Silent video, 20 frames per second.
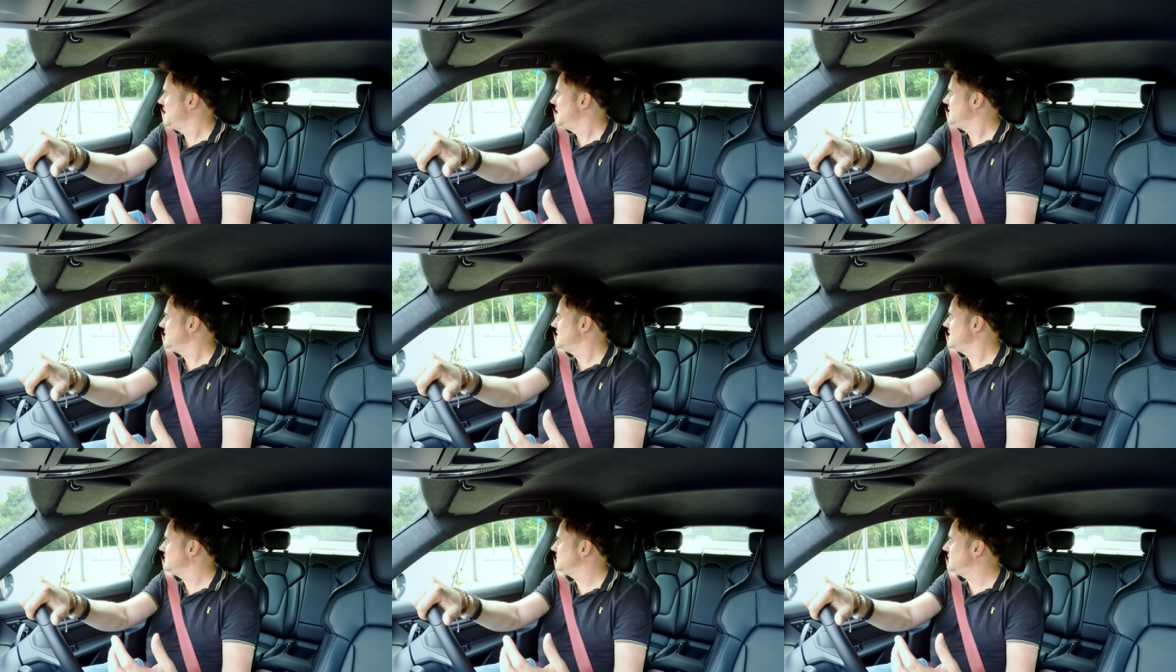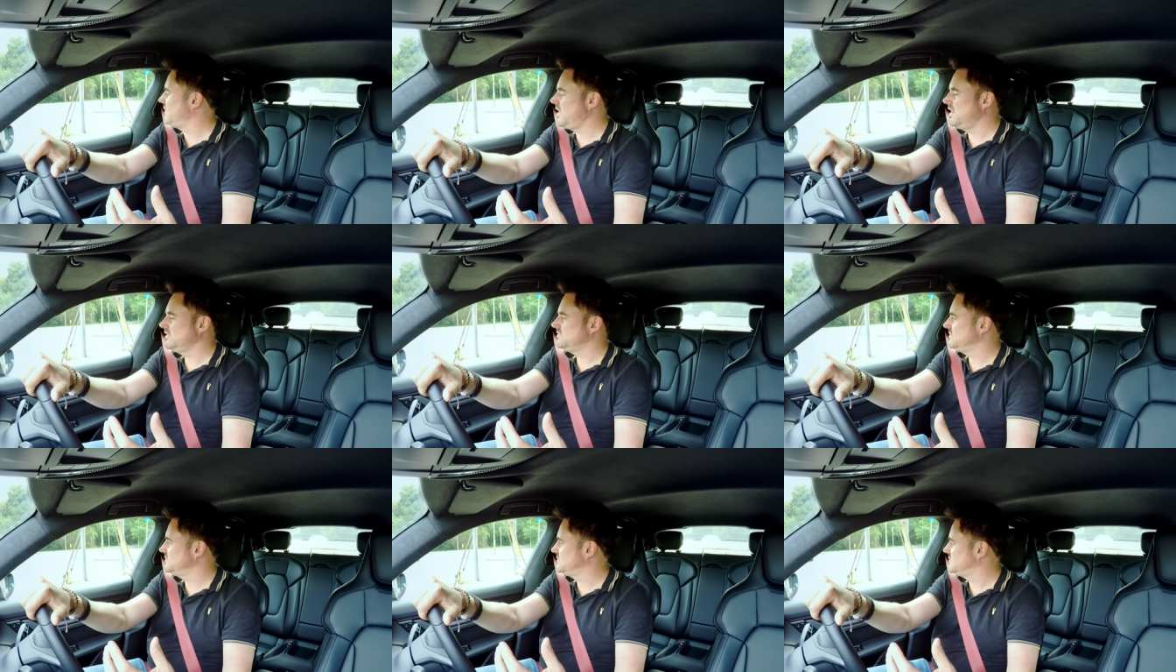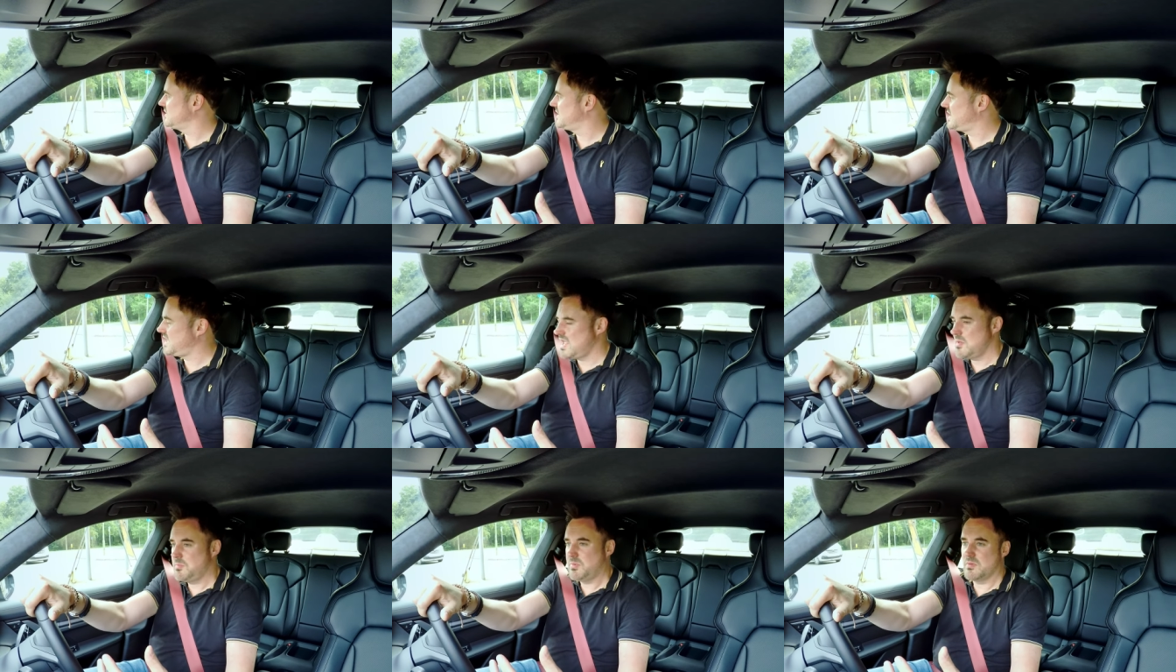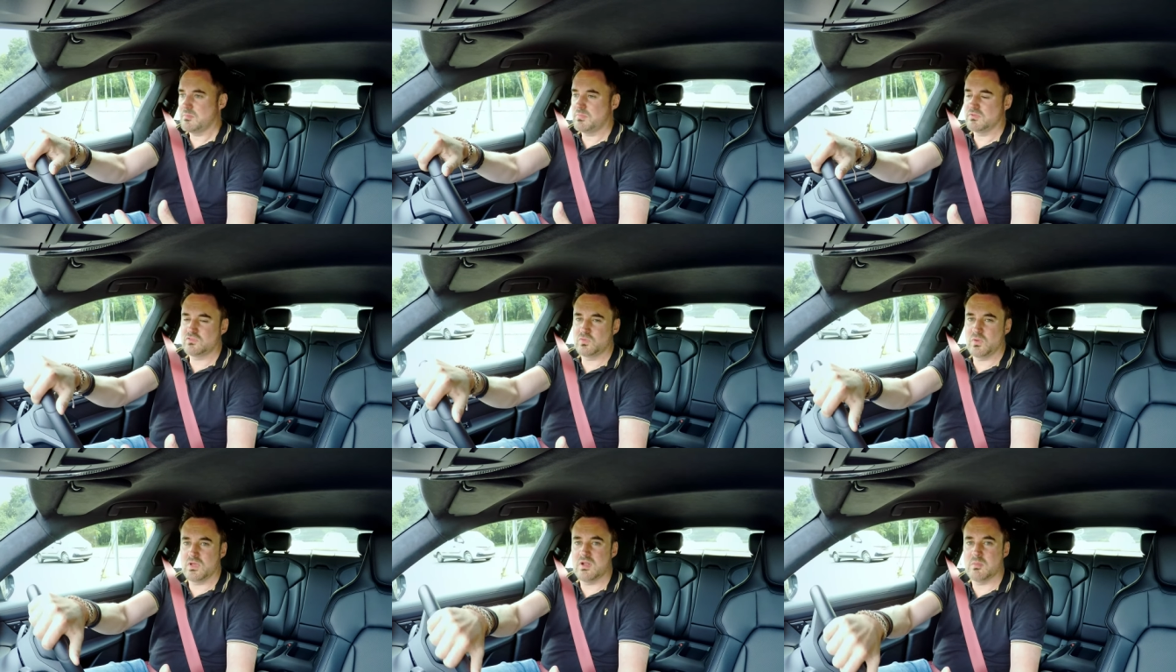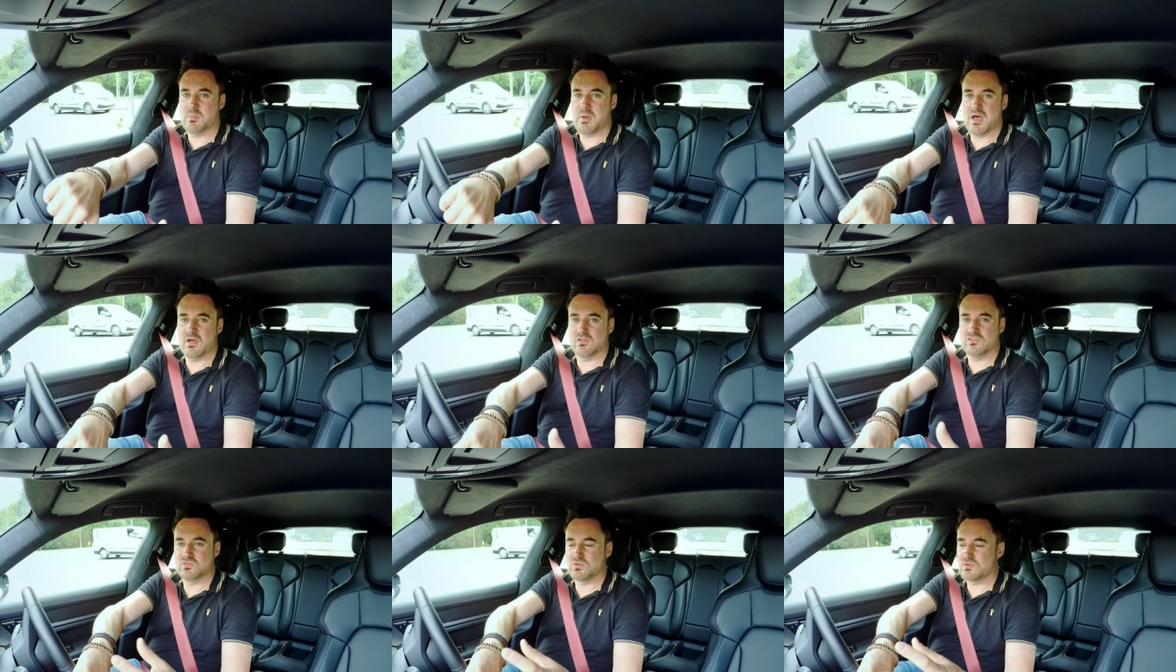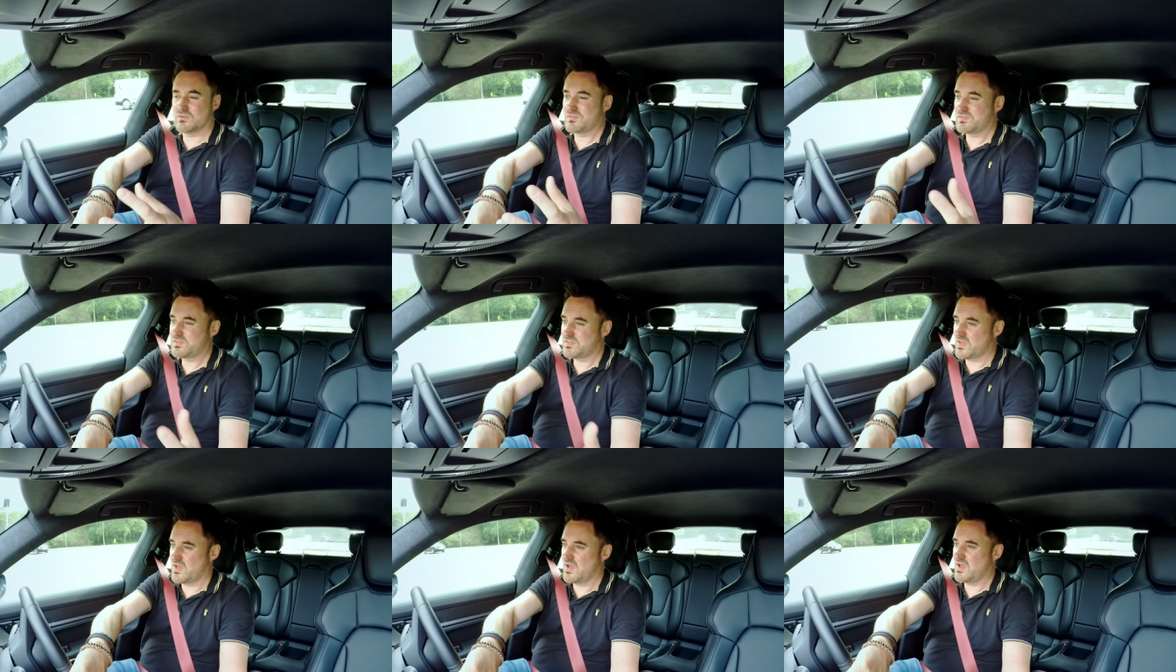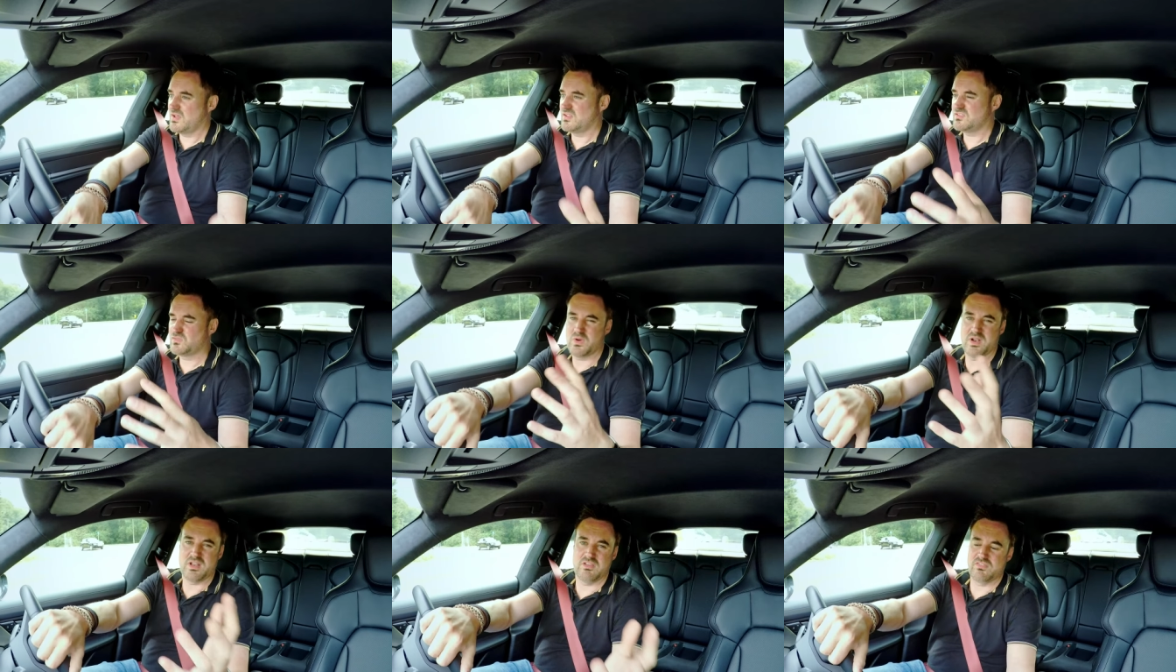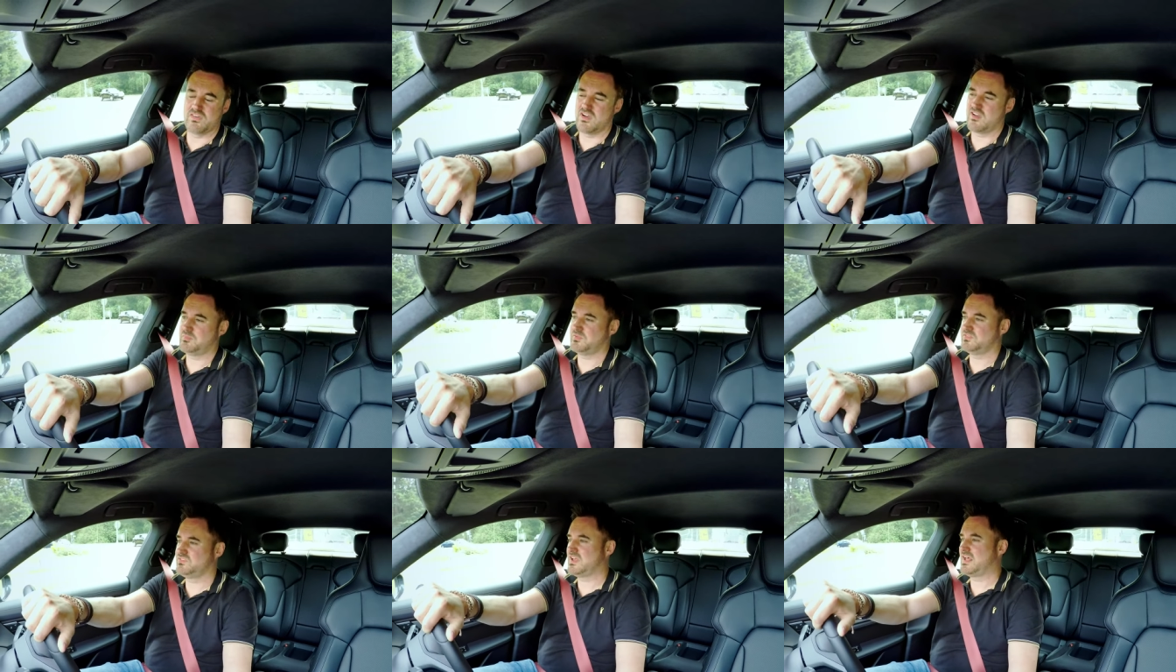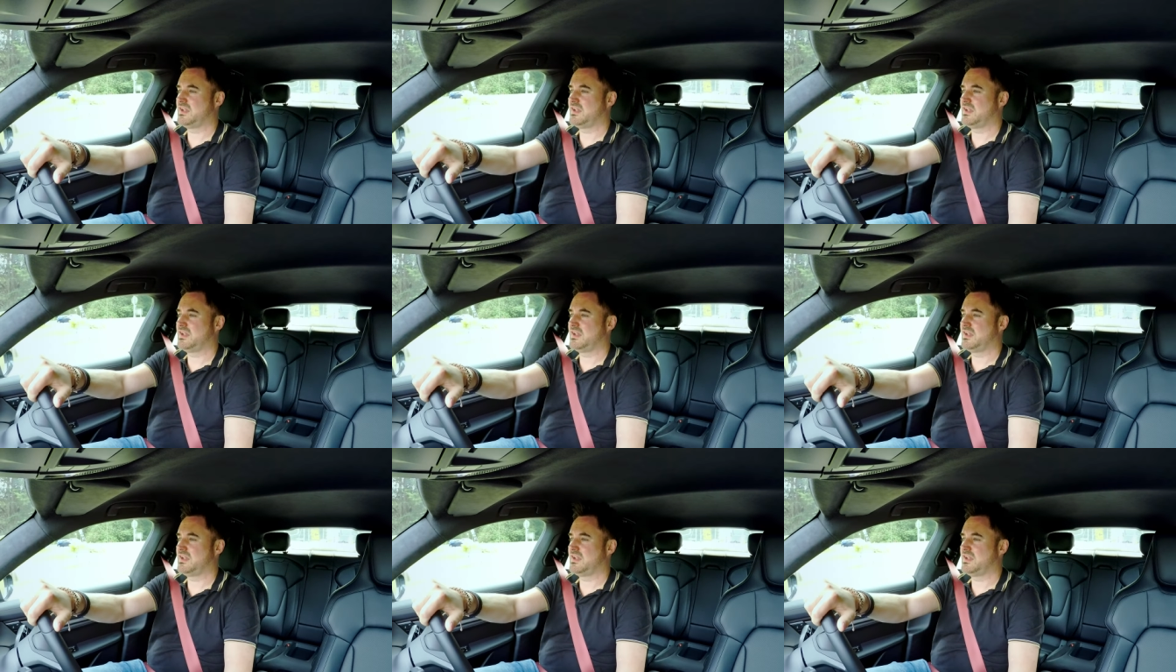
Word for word: The advice is to keep it between about sort of 25%